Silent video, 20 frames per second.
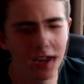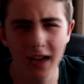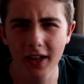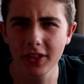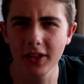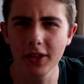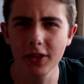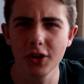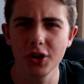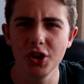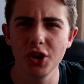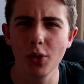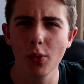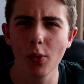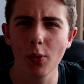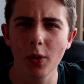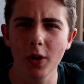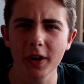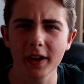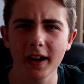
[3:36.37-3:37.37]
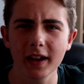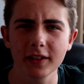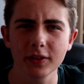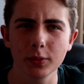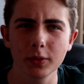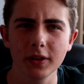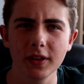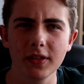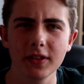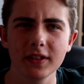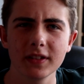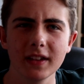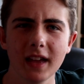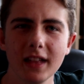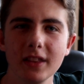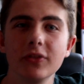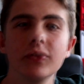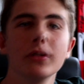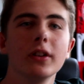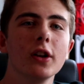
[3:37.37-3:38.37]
I think the newer one has one in the centre,